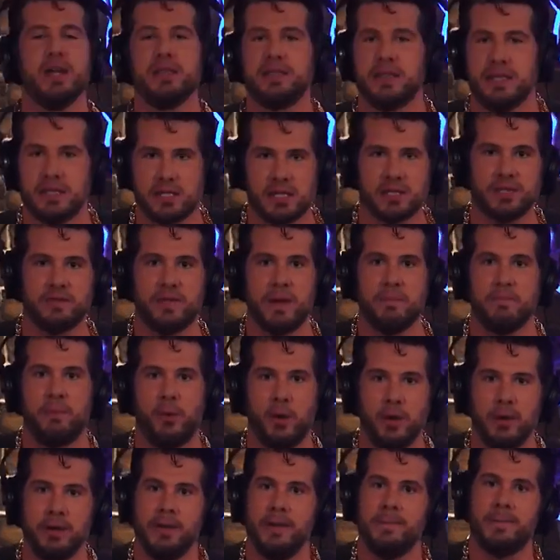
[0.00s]
This is
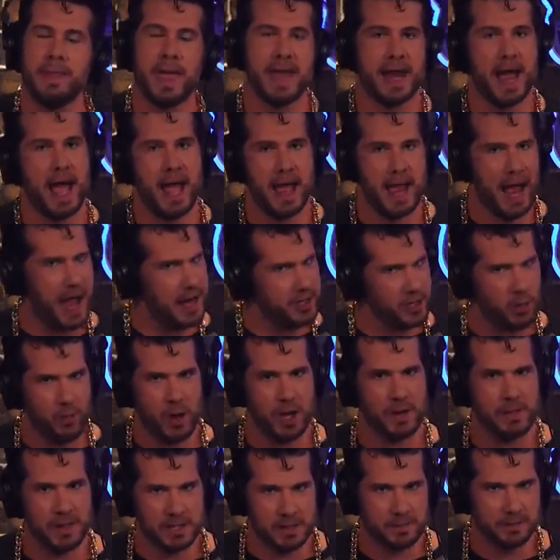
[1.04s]
important, and I don't
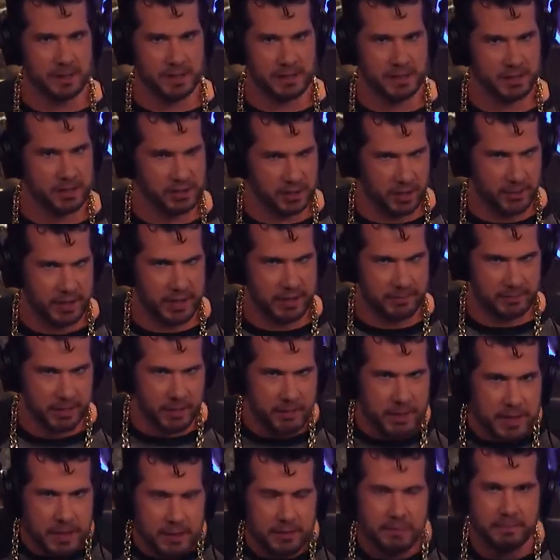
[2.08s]
want to be simplistic, so
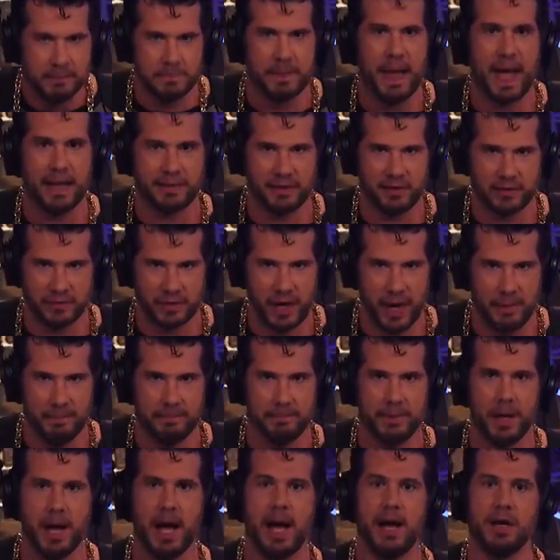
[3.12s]
let me back this
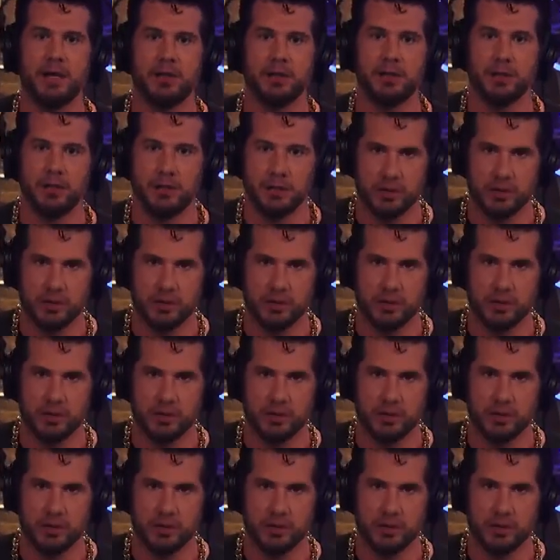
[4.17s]
up.